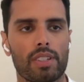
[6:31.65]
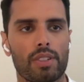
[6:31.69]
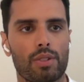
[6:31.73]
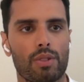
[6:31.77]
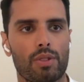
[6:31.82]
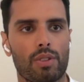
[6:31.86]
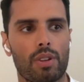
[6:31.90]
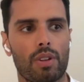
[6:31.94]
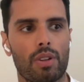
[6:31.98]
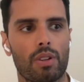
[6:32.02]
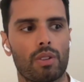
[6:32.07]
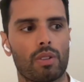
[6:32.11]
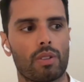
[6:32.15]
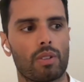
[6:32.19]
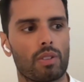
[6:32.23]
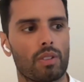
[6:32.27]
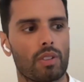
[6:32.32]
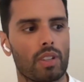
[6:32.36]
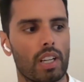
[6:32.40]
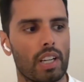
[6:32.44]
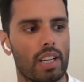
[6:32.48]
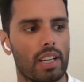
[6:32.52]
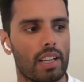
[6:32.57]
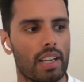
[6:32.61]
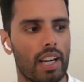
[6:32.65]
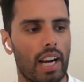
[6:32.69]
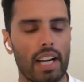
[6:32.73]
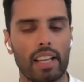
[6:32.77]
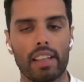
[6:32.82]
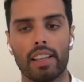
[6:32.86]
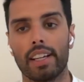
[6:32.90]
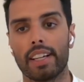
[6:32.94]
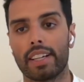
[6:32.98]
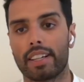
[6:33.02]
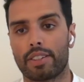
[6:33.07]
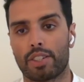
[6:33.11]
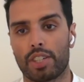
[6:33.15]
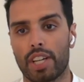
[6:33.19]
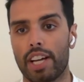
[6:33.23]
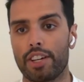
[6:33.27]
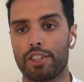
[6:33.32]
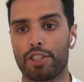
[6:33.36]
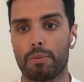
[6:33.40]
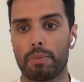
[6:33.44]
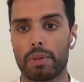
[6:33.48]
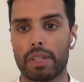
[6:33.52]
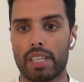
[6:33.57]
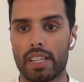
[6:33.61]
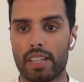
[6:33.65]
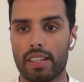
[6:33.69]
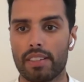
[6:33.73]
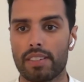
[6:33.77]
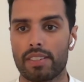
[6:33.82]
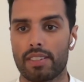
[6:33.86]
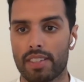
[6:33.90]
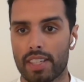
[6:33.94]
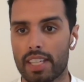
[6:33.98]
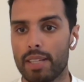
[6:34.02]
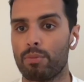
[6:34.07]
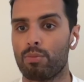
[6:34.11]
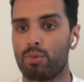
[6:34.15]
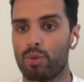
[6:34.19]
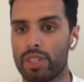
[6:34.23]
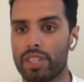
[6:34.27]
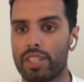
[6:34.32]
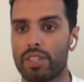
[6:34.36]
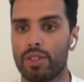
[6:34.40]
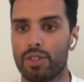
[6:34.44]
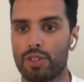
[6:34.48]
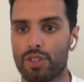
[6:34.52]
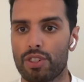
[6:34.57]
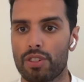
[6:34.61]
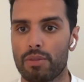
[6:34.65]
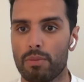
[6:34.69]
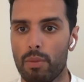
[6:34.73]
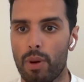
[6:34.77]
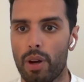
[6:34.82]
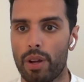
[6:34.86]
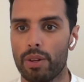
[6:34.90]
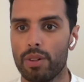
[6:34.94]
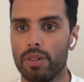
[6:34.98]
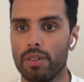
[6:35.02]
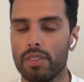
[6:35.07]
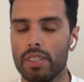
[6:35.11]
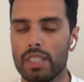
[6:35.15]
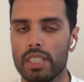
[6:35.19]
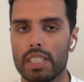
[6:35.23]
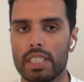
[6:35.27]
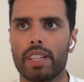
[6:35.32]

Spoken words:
So I like ChatGPT's deep research model.